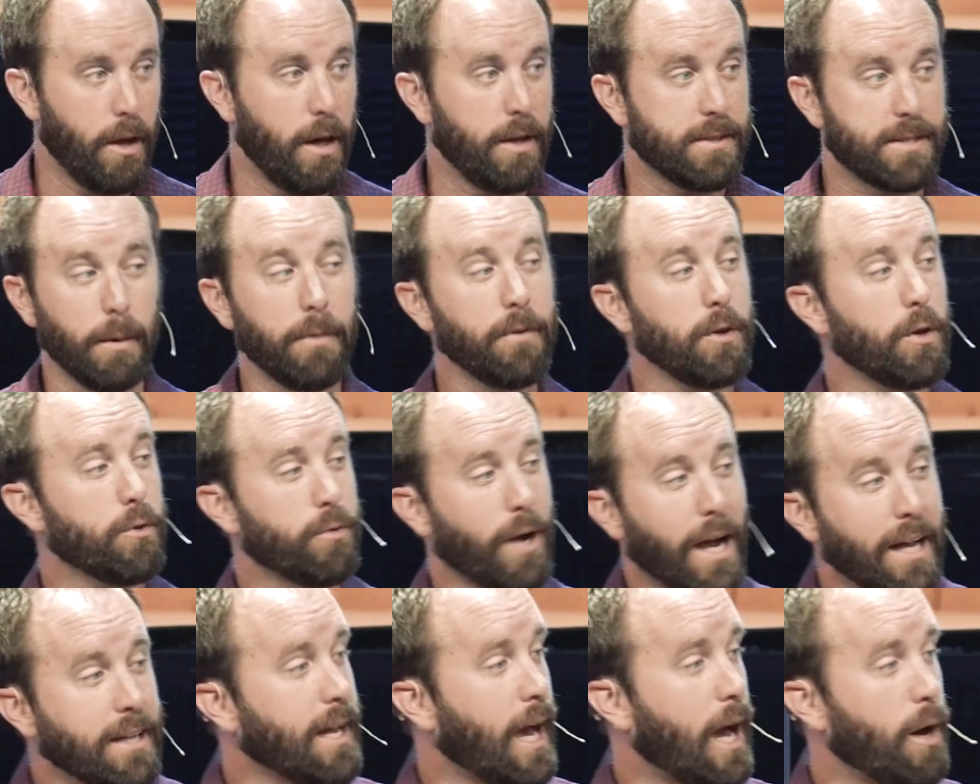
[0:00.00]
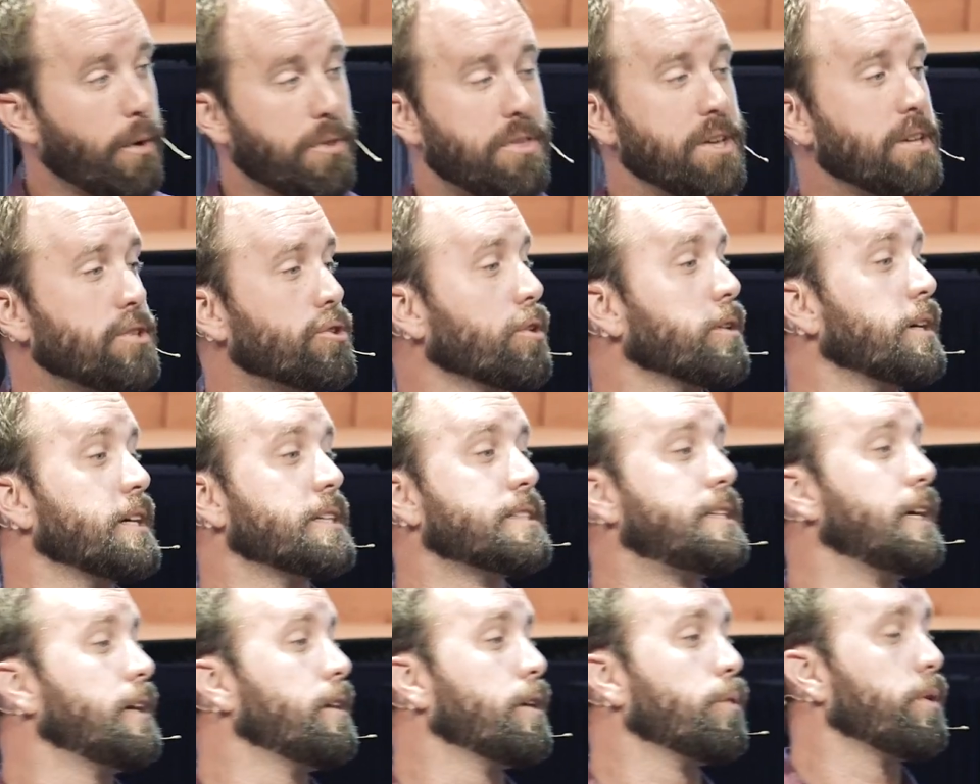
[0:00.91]
Uh, some of you right now, things you're
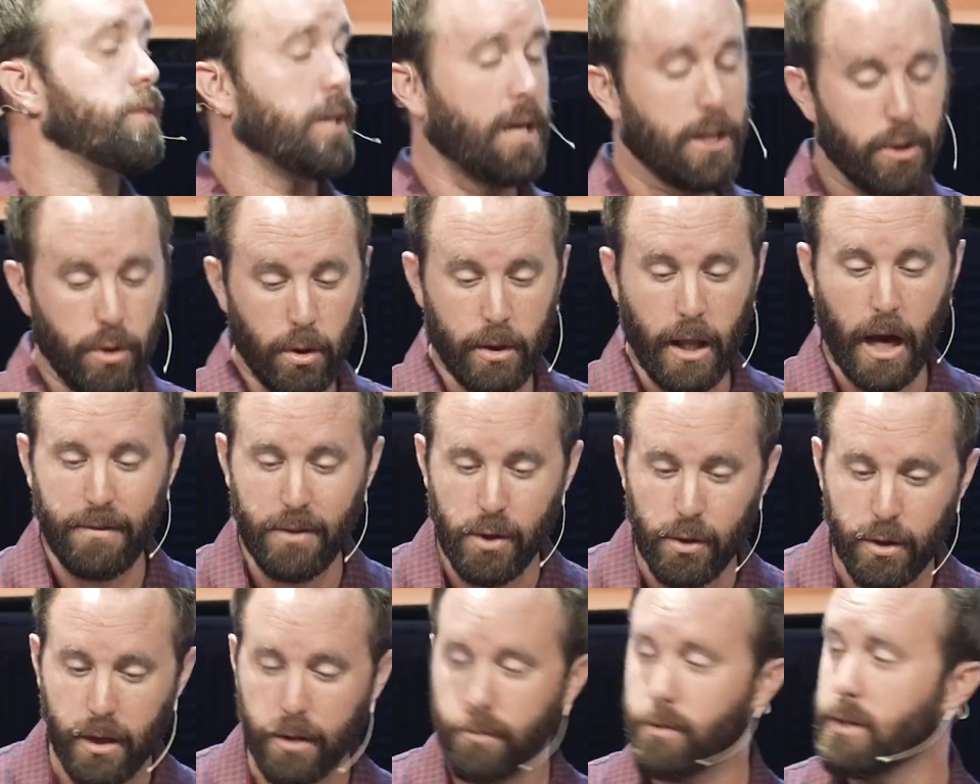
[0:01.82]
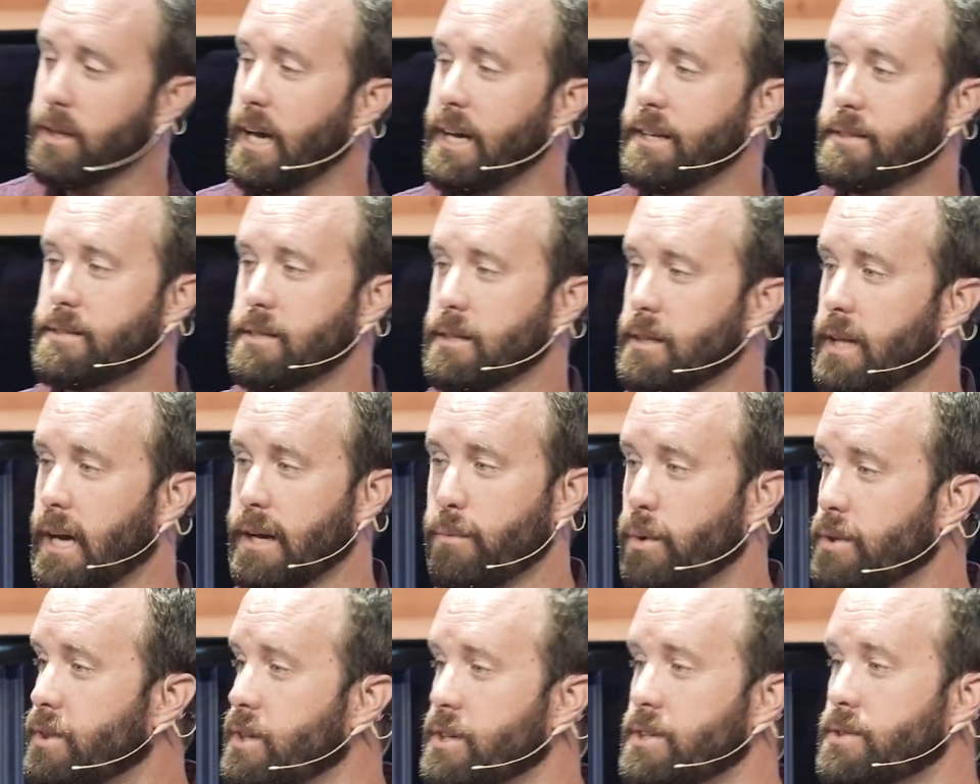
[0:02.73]
dealing with in your life, you can relate to
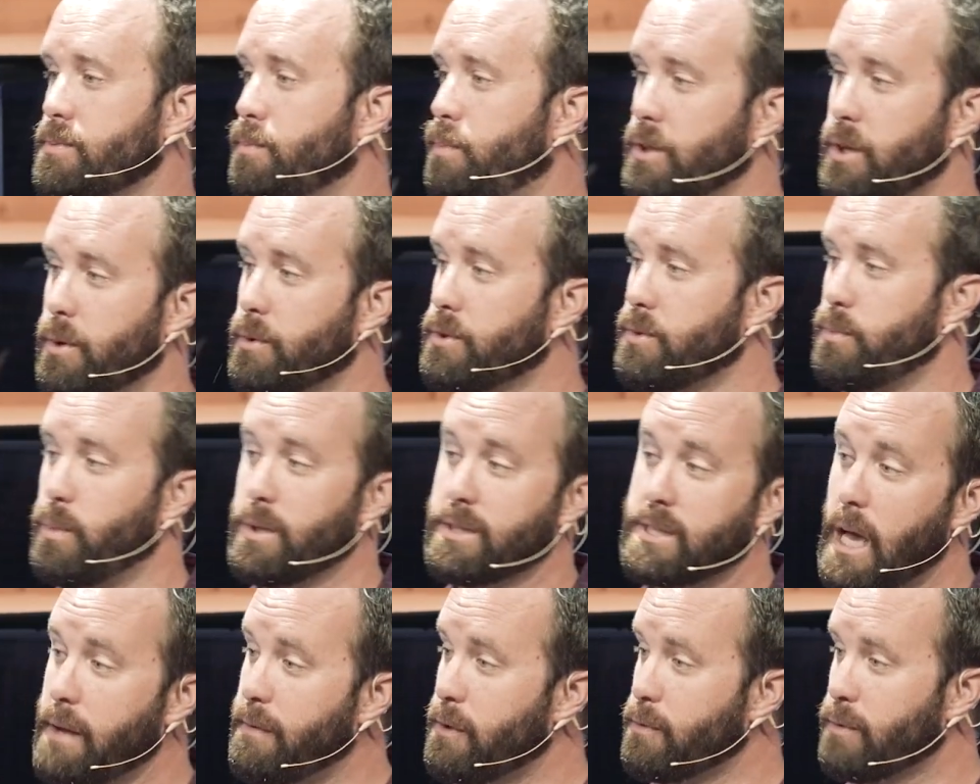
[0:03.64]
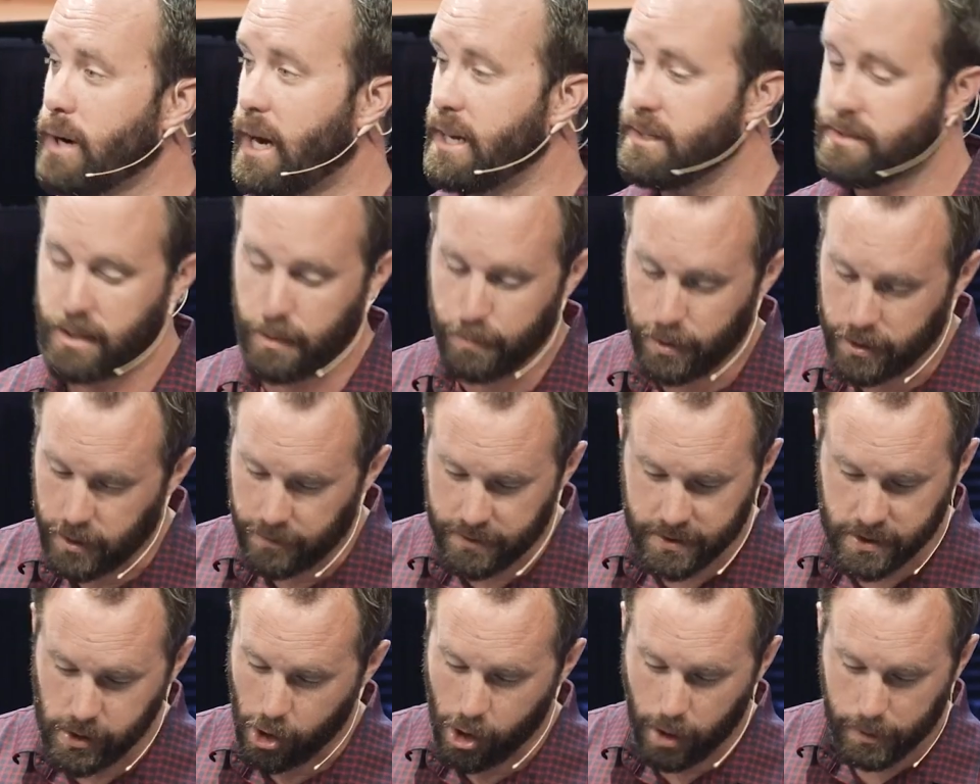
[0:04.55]
like what, this, what, the, what David writes in the book
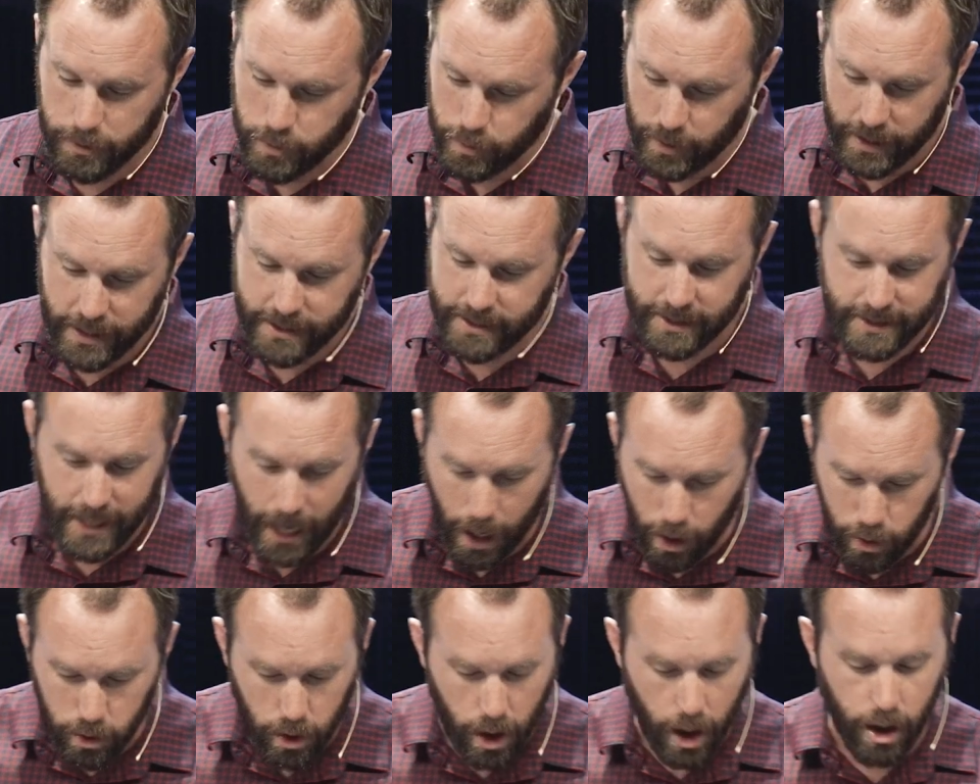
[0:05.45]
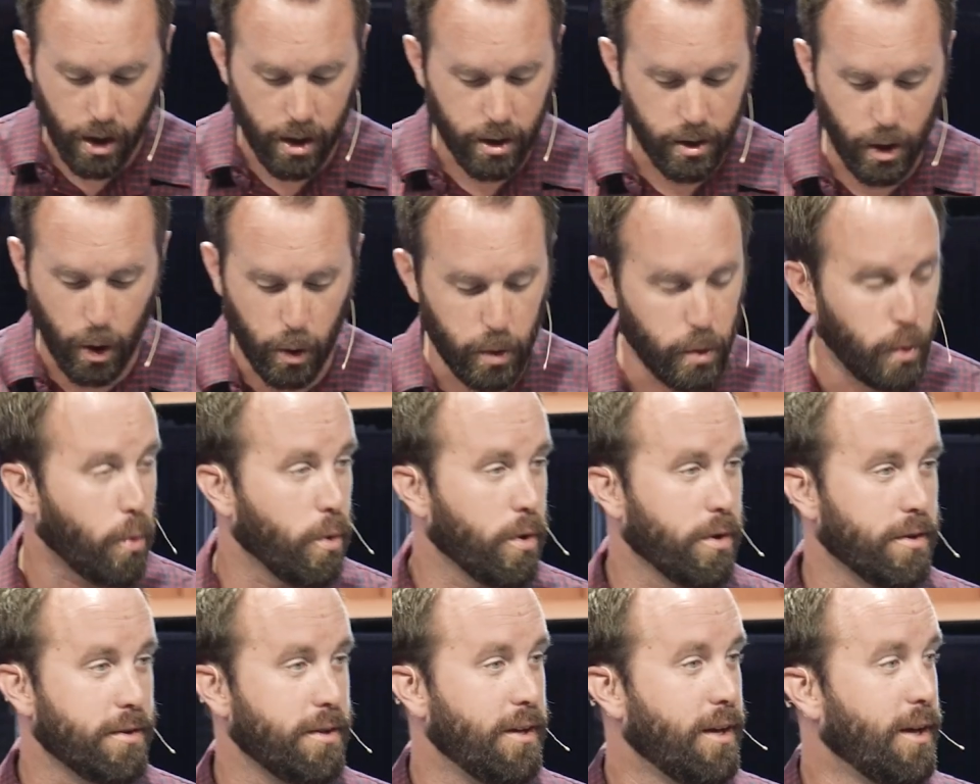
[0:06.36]
of Psalms when he says, How long, O
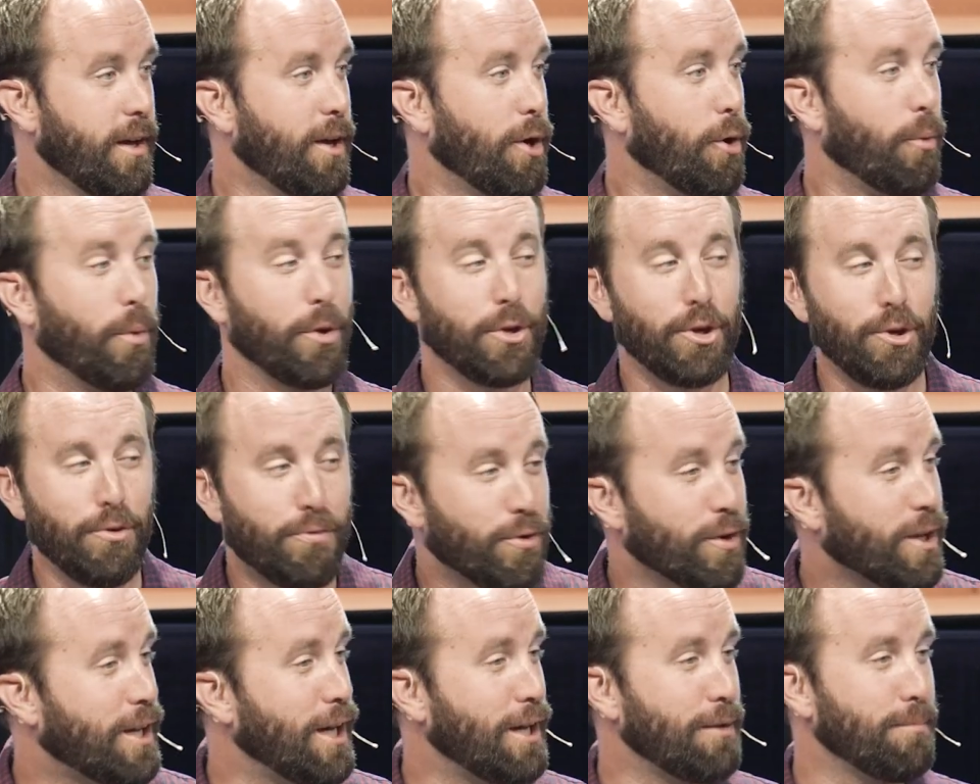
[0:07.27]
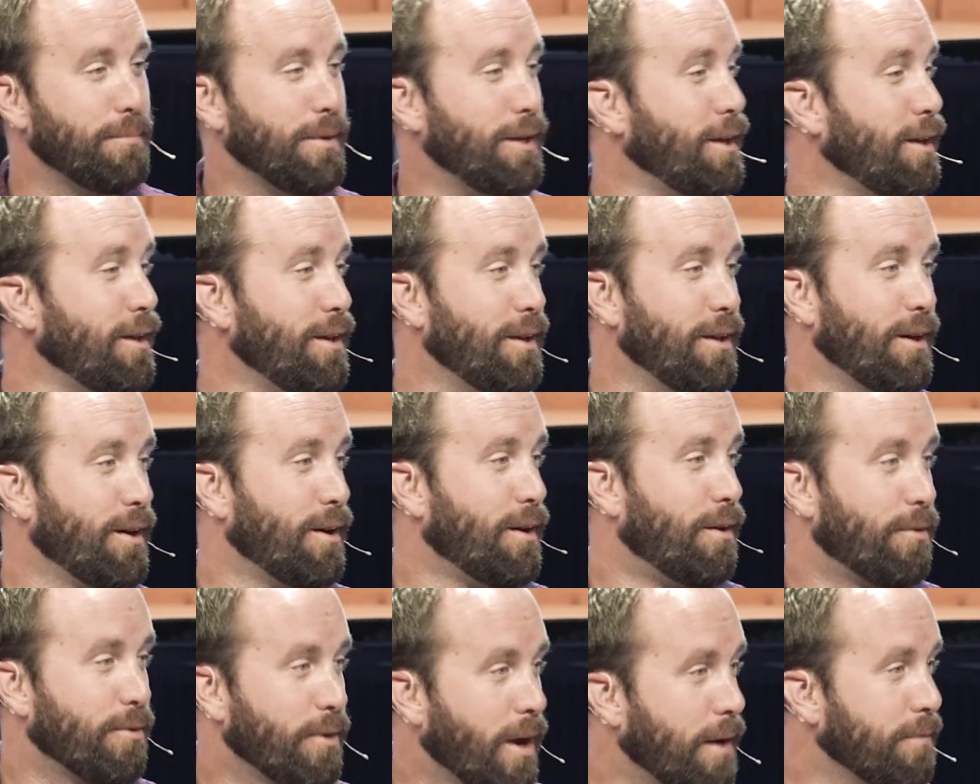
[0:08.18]
Lord, will you forget me
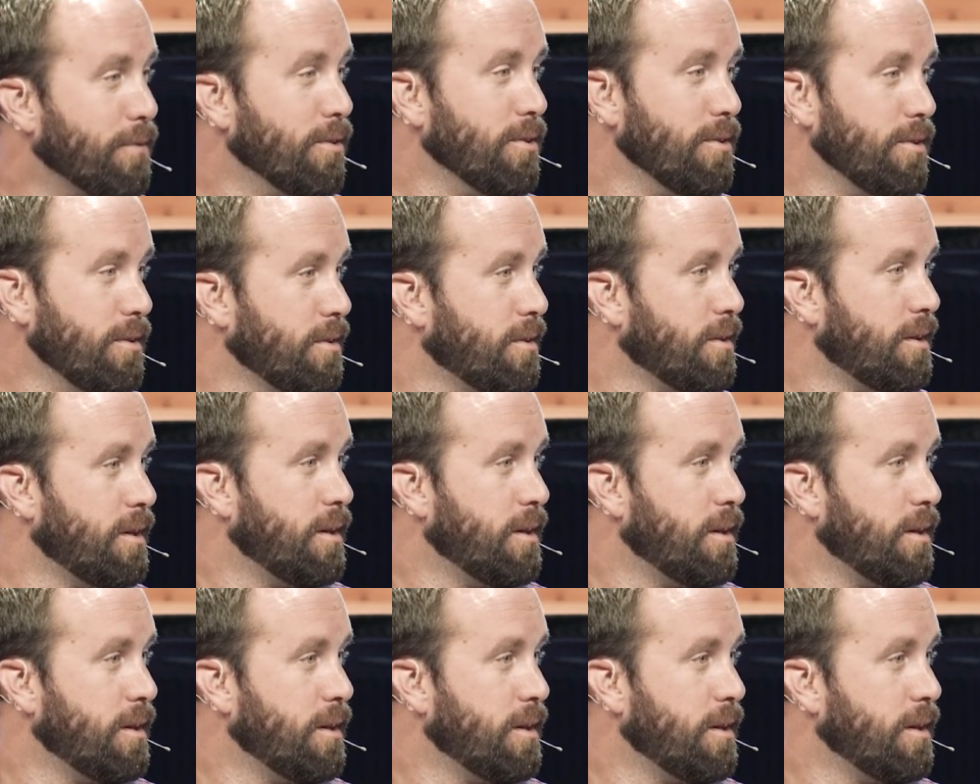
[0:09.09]
forever?